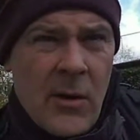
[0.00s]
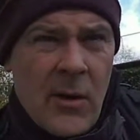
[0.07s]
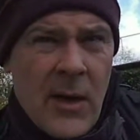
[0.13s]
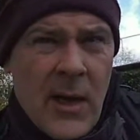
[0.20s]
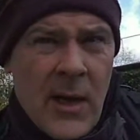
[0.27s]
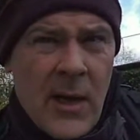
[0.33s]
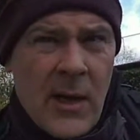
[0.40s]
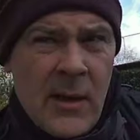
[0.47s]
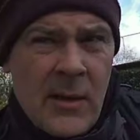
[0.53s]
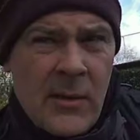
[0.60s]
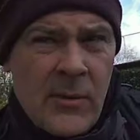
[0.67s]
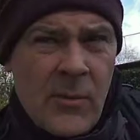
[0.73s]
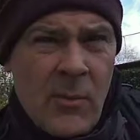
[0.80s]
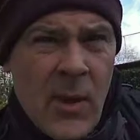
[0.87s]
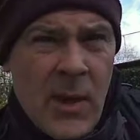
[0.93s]
and
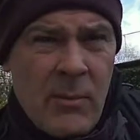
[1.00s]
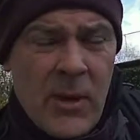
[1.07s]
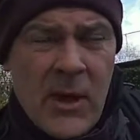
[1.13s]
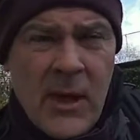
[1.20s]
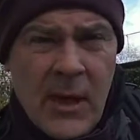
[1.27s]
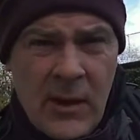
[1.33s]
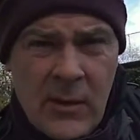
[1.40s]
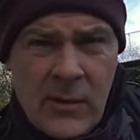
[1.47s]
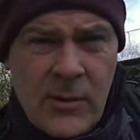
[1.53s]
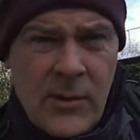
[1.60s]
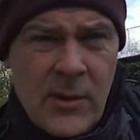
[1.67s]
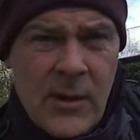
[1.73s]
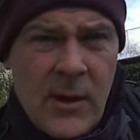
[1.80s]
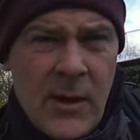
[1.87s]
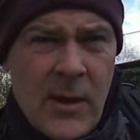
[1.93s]
maybe killed
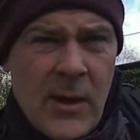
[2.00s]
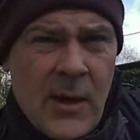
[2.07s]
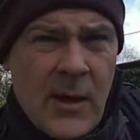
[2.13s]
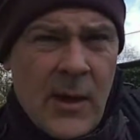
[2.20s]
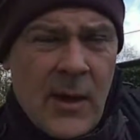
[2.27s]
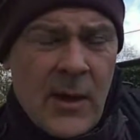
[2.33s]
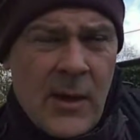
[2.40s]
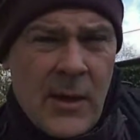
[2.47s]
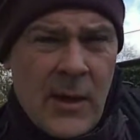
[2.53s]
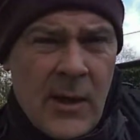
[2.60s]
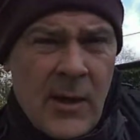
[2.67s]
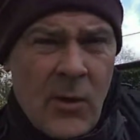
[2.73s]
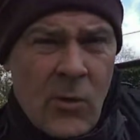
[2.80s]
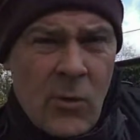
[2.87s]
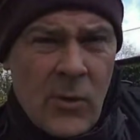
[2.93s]
in
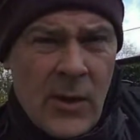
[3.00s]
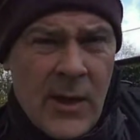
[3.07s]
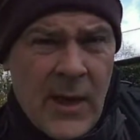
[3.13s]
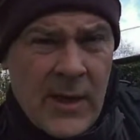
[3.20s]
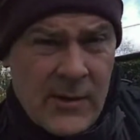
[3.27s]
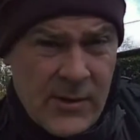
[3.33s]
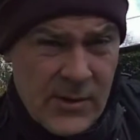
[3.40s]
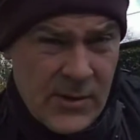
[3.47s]
all that